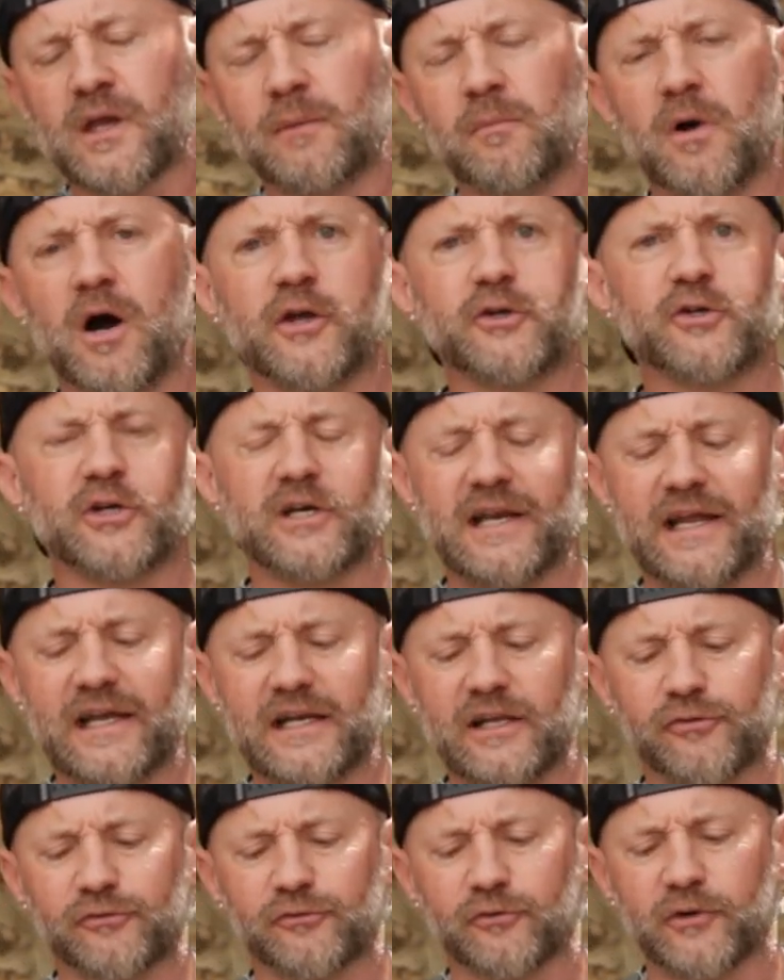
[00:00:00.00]

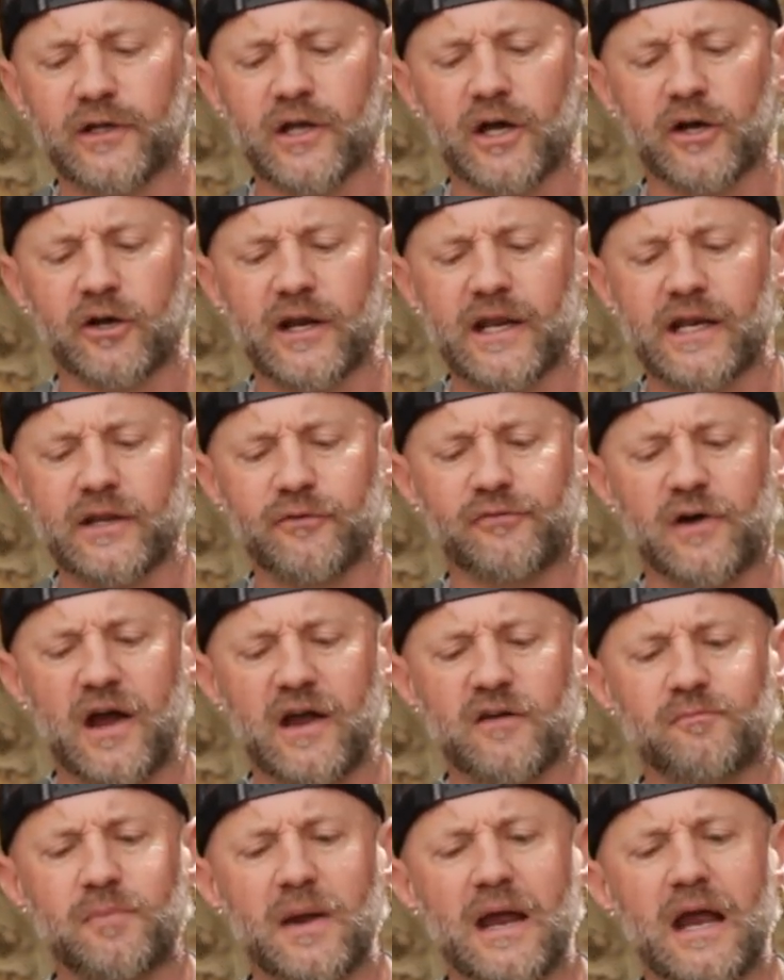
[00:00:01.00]
183,
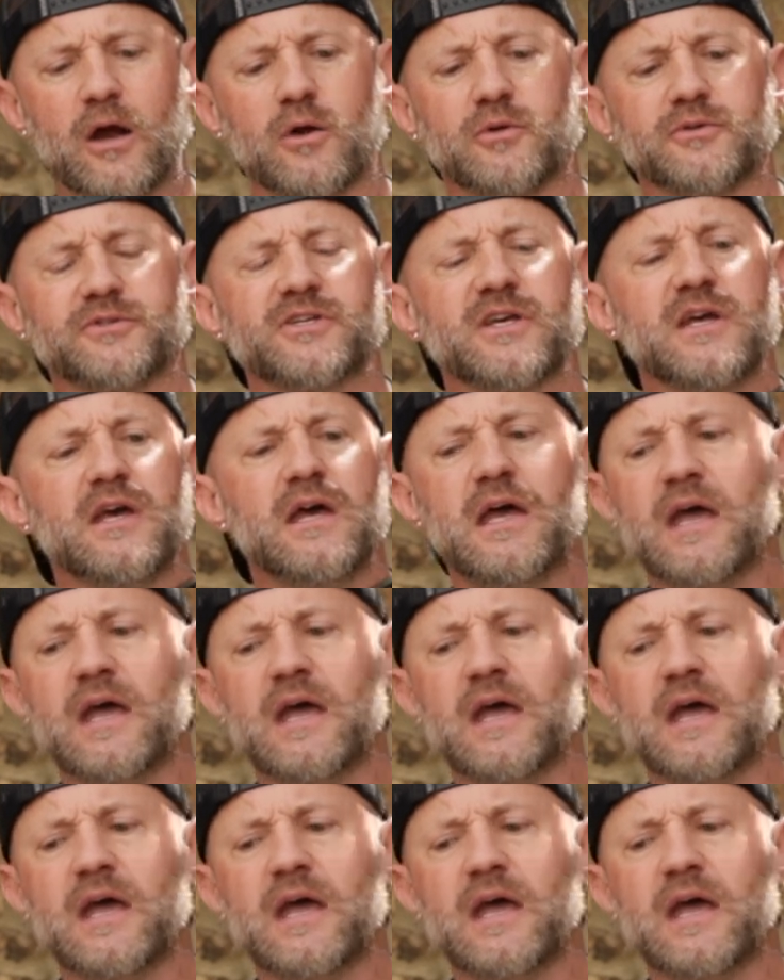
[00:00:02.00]
185 pounds,